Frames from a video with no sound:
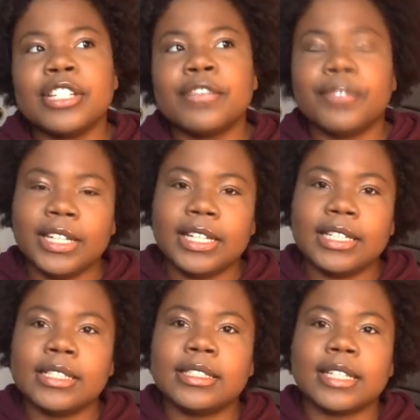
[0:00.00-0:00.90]
his
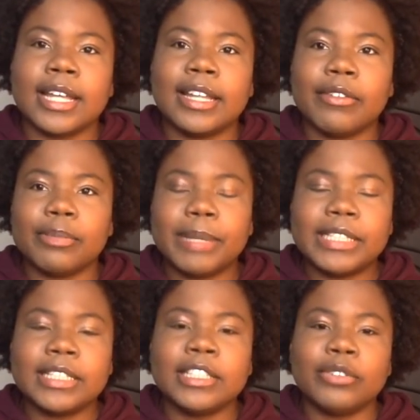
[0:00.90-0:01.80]
feeds, and they were
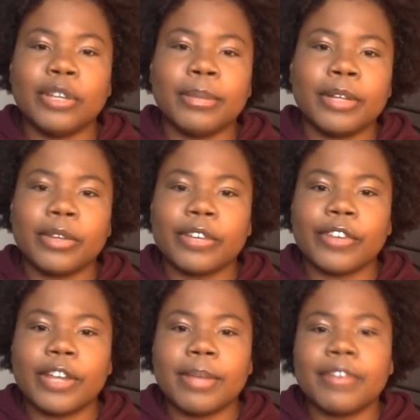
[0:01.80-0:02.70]
basically doing blood work
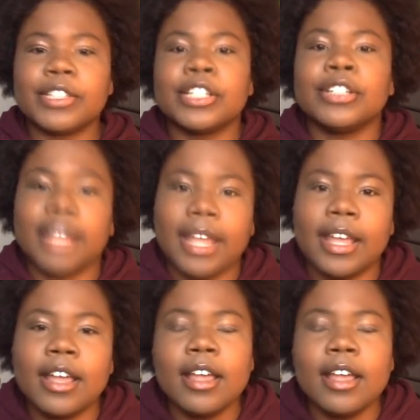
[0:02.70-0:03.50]
for him every single day.